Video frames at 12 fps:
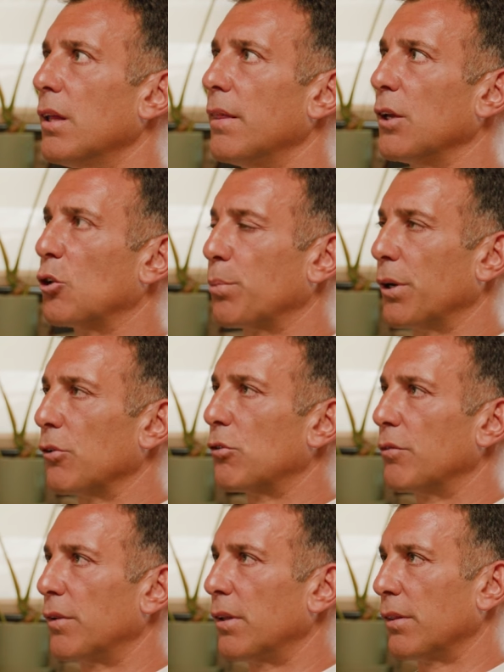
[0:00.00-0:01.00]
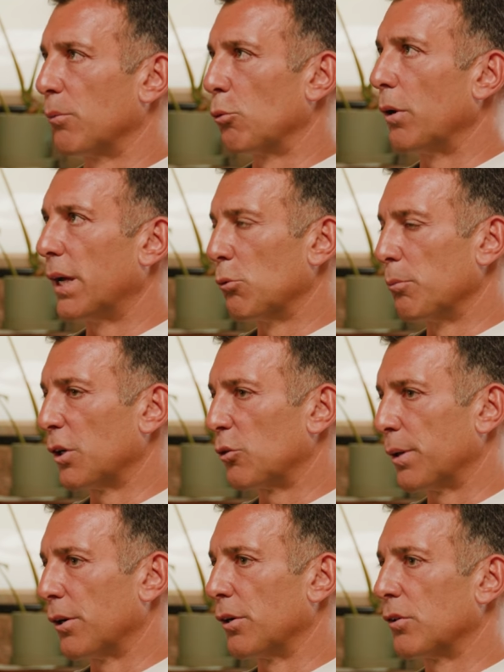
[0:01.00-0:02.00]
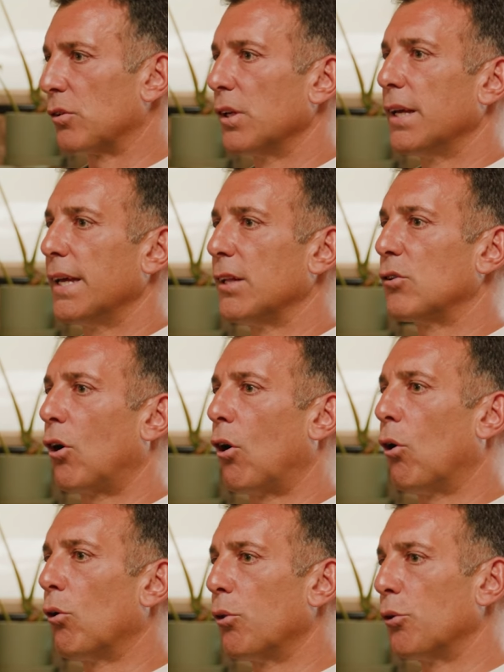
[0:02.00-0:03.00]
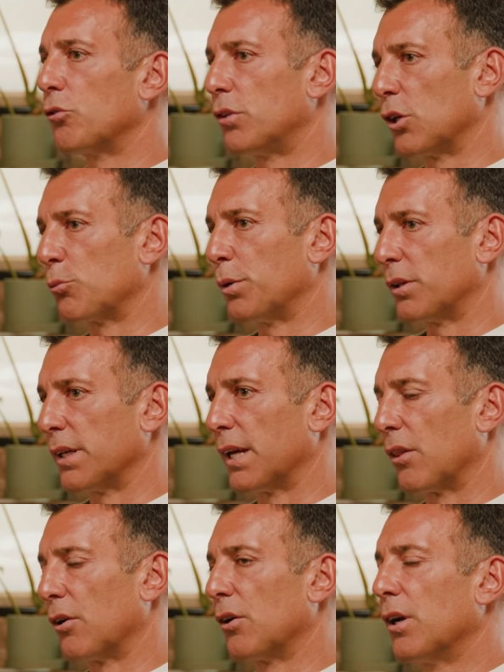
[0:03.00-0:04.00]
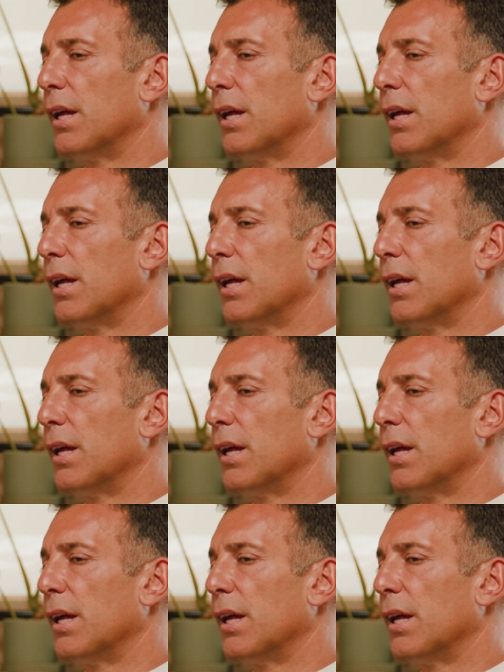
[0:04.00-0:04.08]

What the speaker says: the experience of the in-room experience. It's all those things put together.